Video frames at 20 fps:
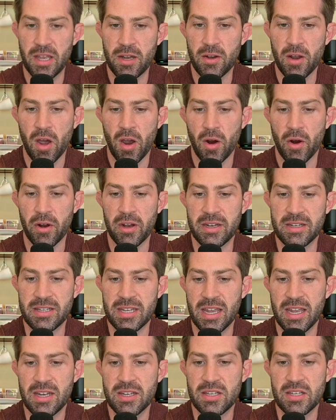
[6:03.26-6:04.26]
and our
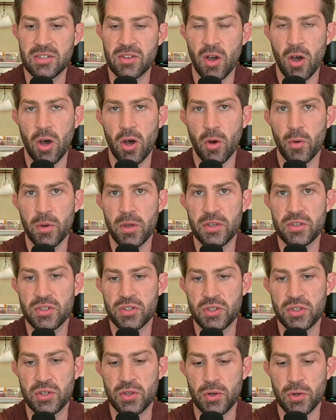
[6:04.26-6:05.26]
intent is always
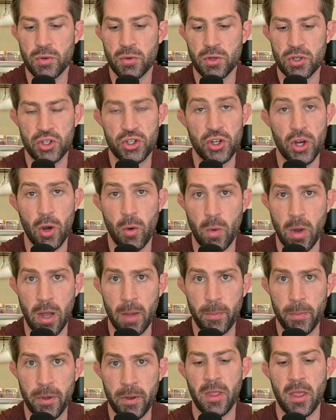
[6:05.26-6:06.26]
to show
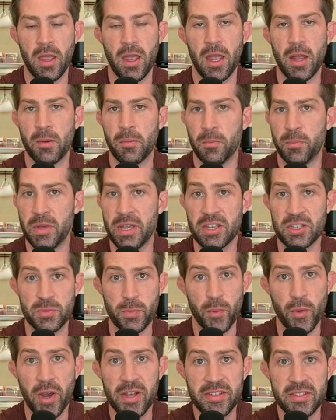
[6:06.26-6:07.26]
up and be as
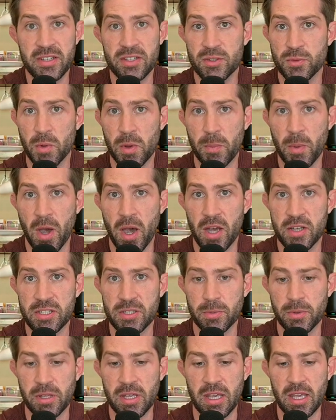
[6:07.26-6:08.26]
present as we
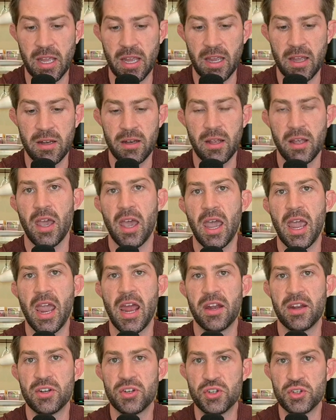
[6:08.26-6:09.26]
possibly can,
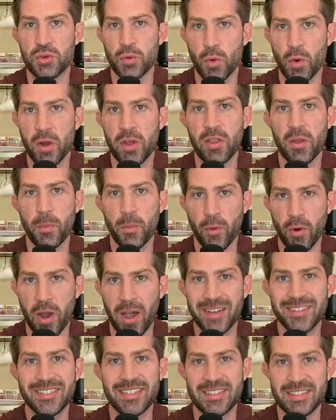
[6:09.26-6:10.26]
and enjoy the
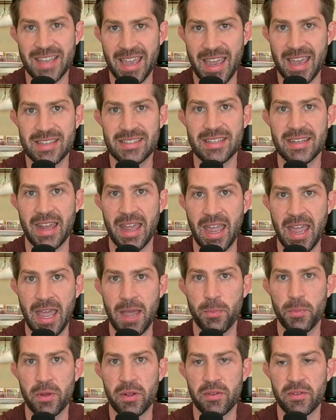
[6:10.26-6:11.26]
process as it
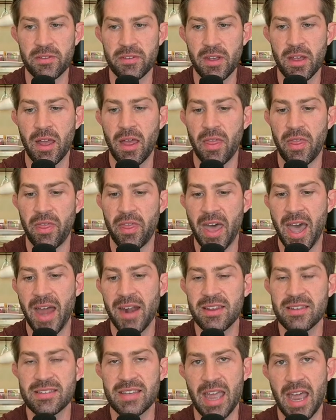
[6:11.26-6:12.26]
happens,
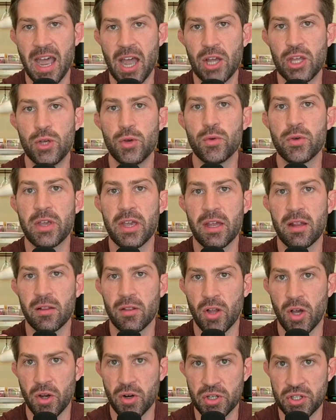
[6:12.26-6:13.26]
that is how you get
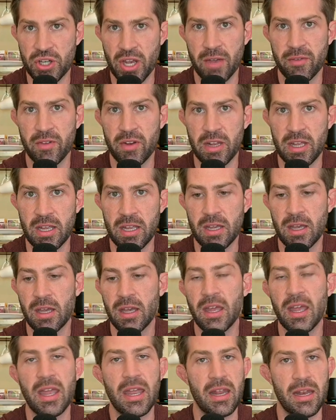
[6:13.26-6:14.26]
longevity
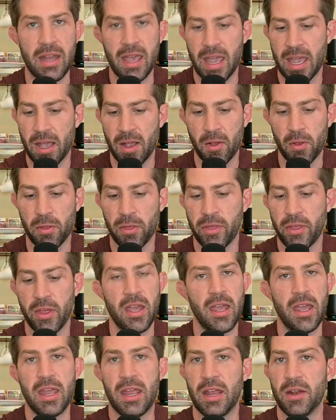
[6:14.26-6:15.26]
in health,
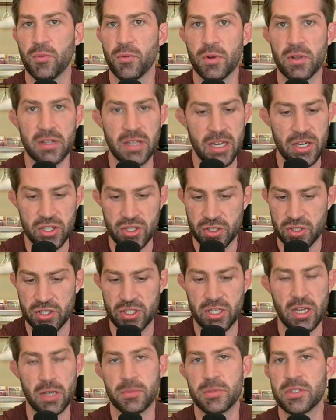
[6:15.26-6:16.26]
in
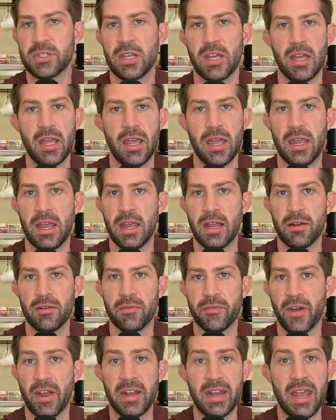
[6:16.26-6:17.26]
relationships, in
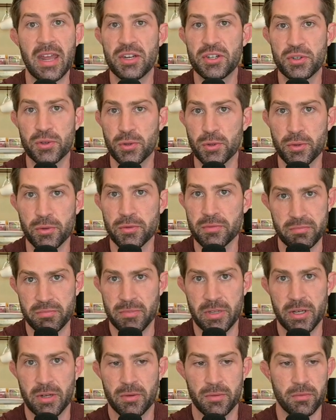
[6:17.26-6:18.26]
financial,
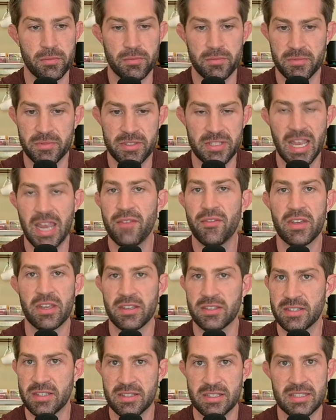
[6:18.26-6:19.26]
you know,
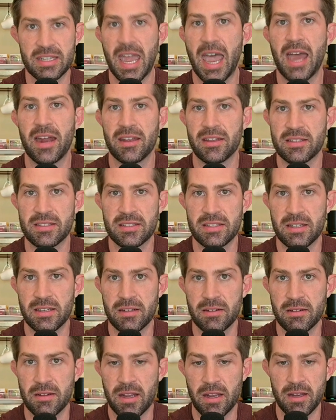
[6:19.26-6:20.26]
savings and status
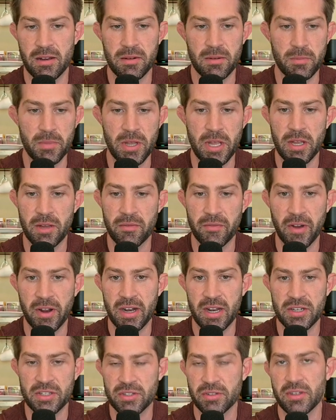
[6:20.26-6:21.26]
and, and being
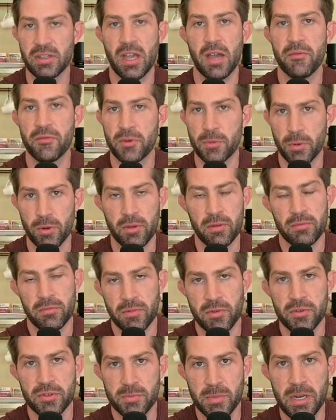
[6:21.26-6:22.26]
financially comfortable.
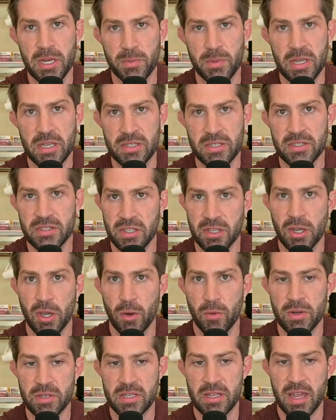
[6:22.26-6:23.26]
There's many pieces that
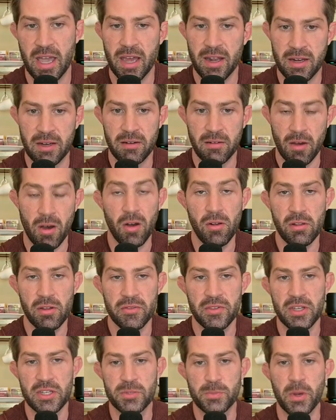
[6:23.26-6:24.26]
go into that and all
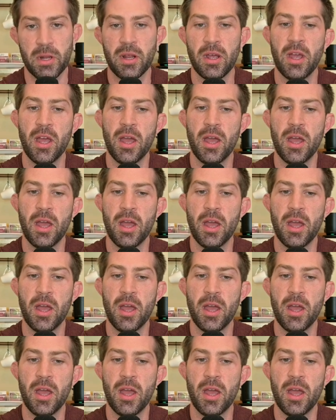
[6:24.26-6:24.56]
of these. But